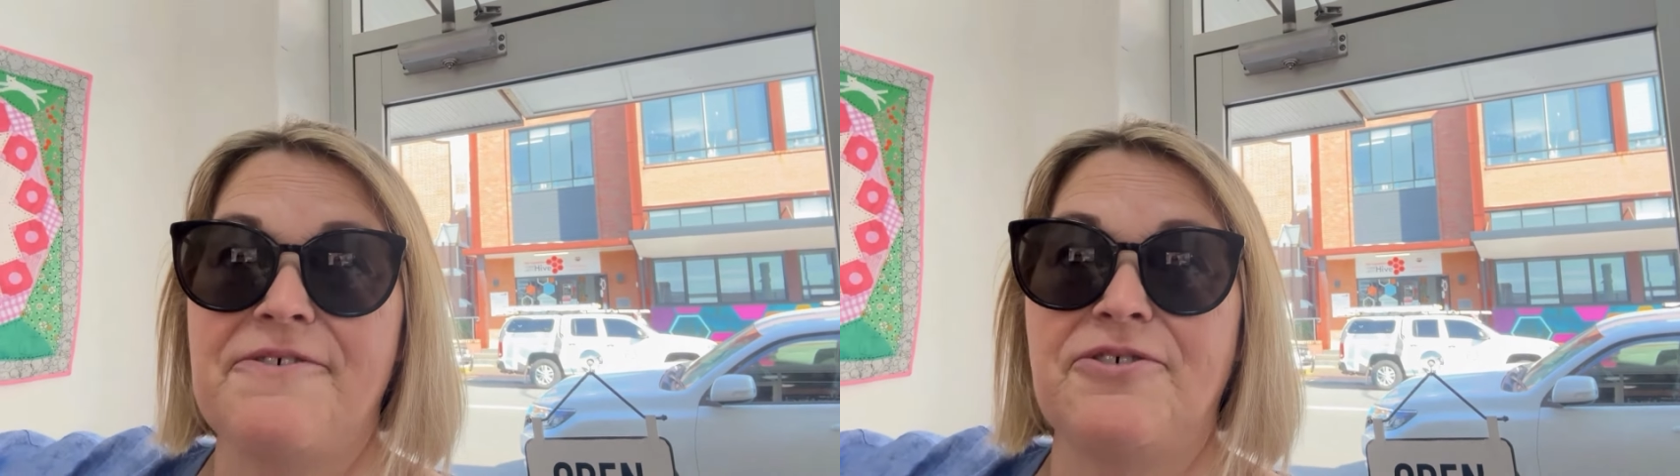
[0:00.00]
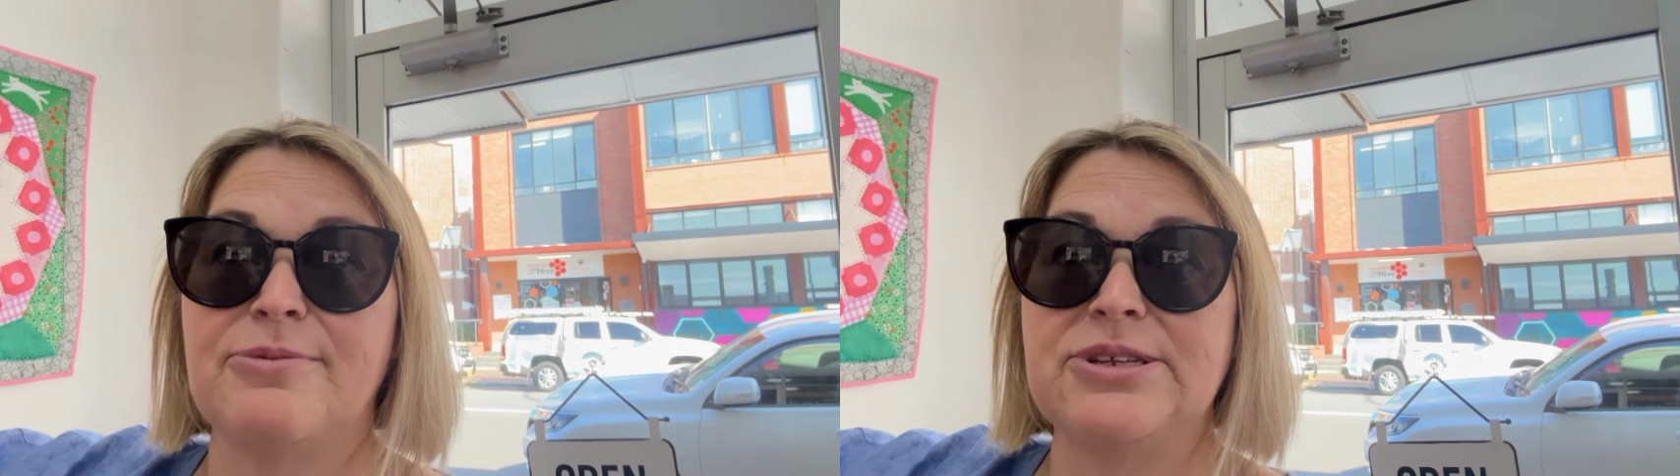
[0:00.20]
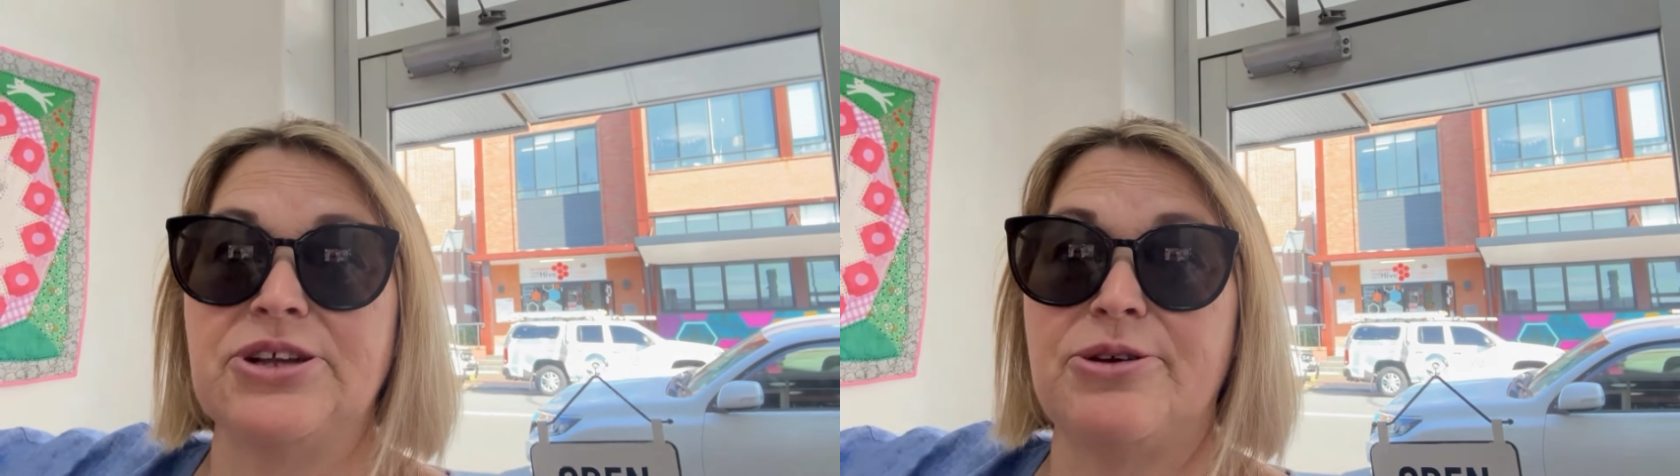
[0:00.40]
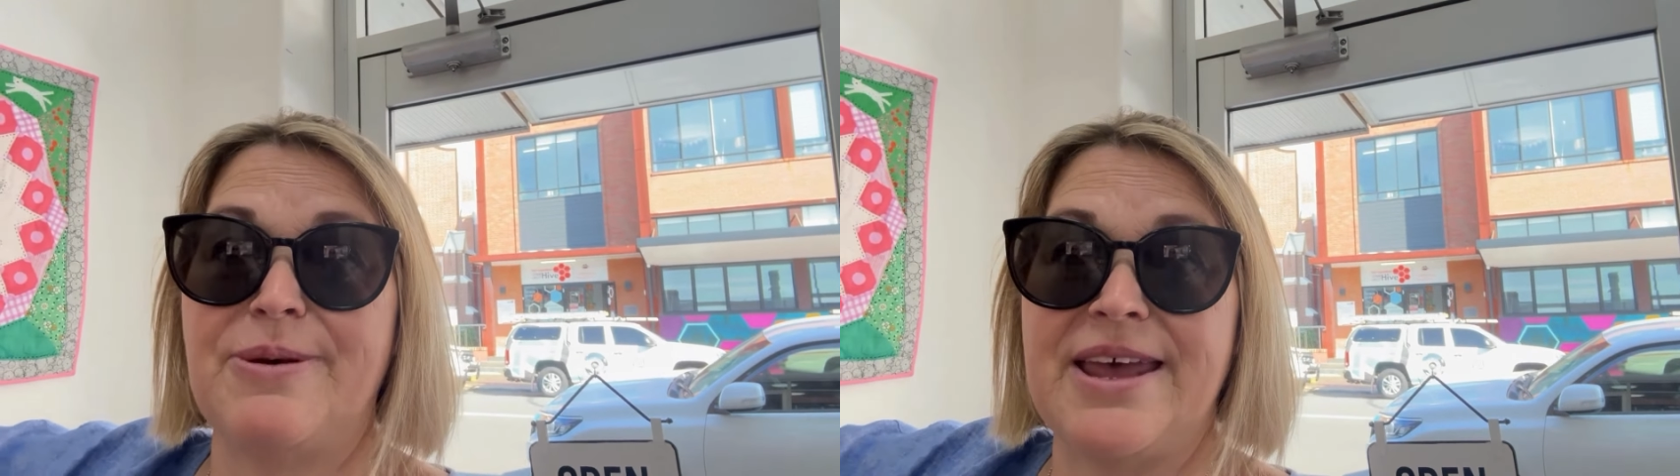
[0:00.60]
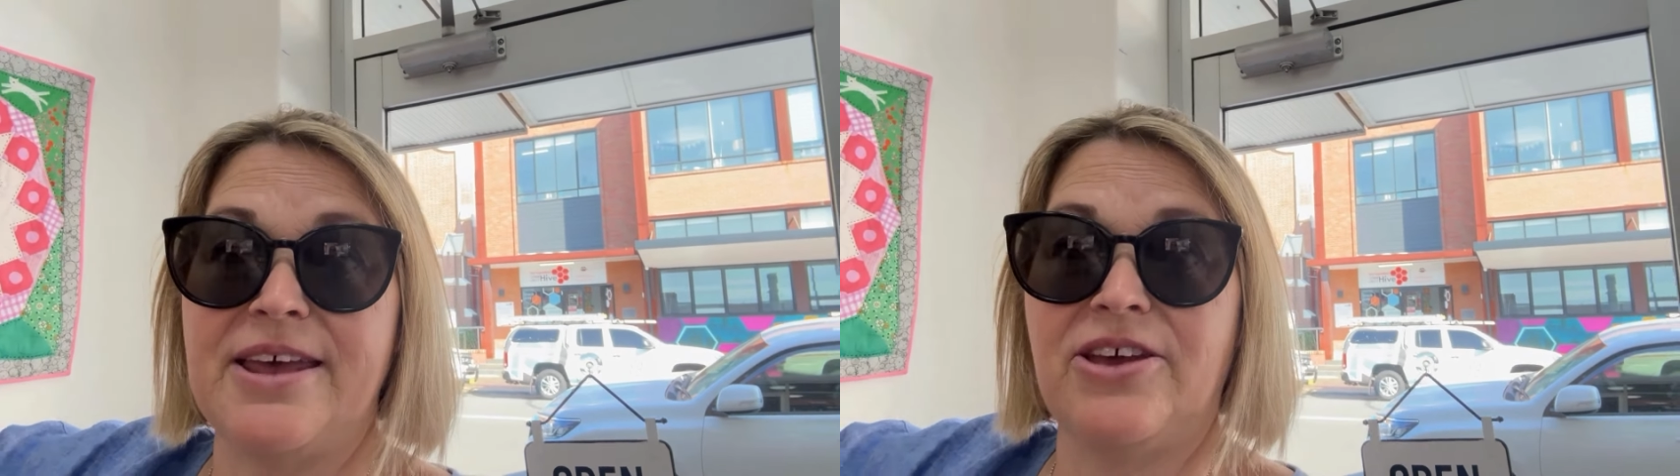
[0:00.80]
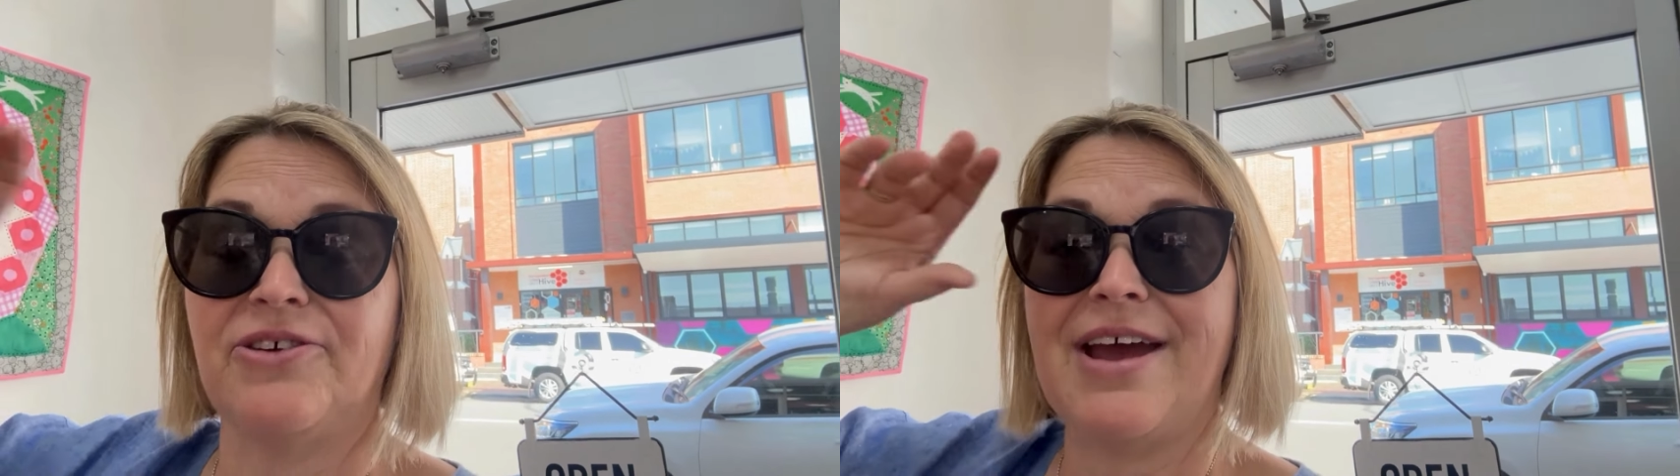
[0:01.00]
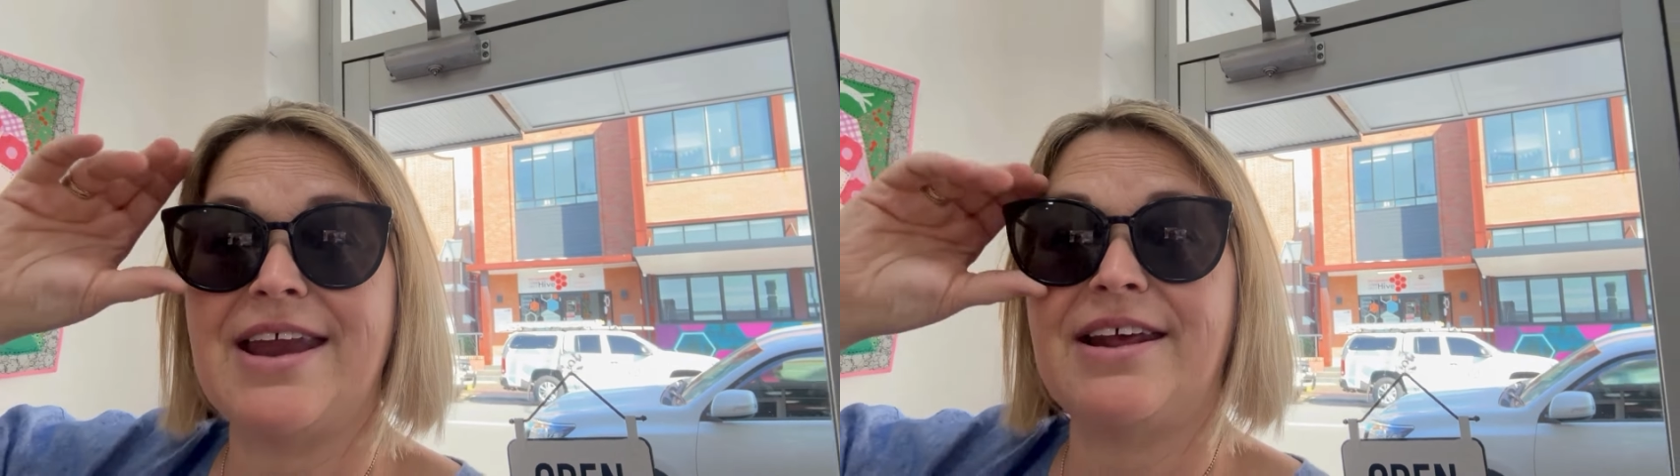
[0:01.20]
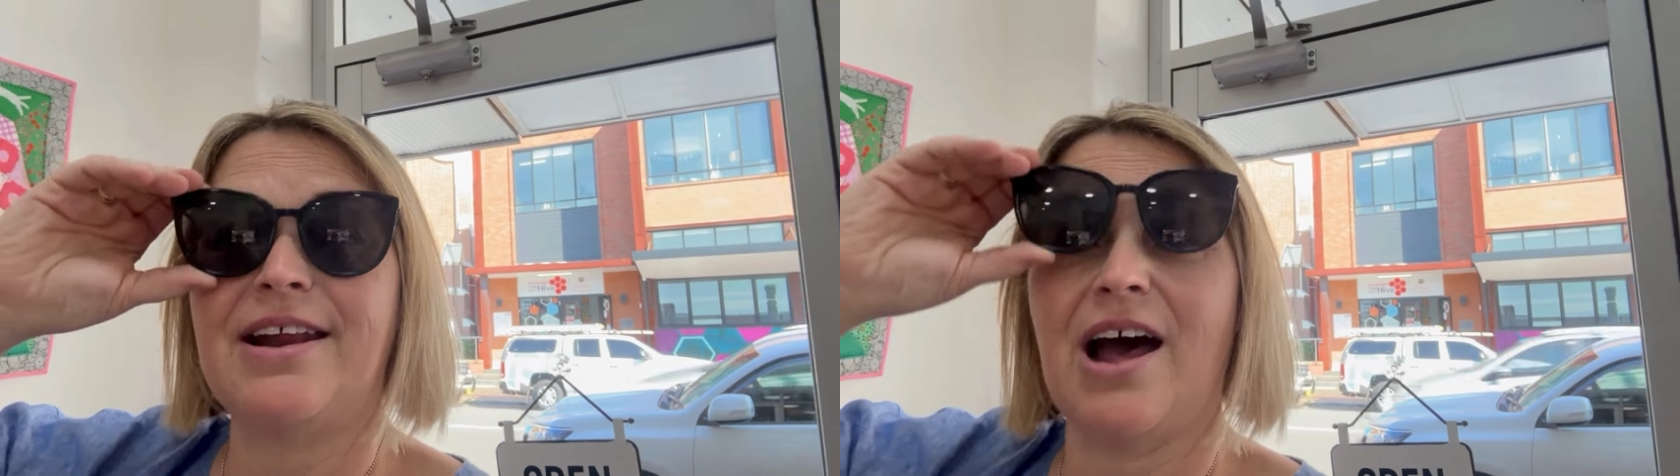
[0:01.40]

from sewbecurated.